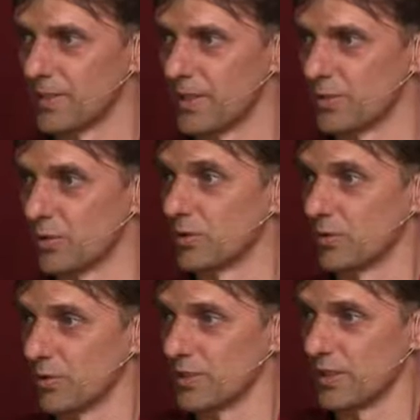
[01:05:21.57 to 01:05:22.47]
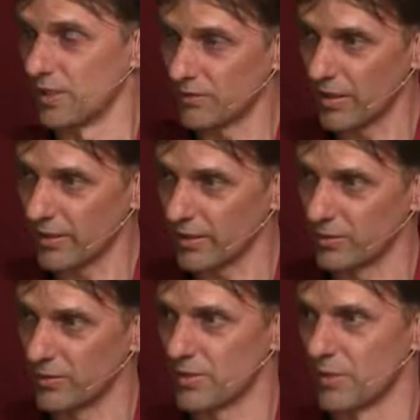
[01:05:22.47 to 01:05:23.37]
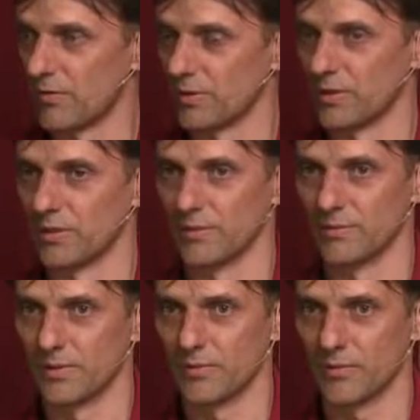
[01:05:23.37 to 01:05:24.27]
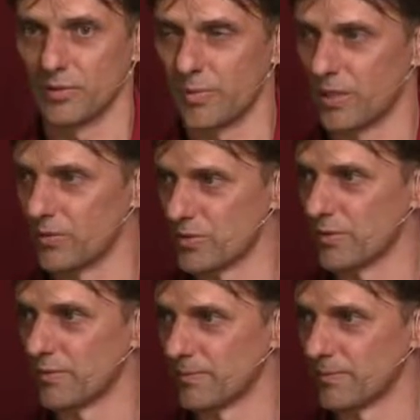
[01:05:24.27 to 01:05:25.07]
it's not toxic, directly toxic for the for the biology.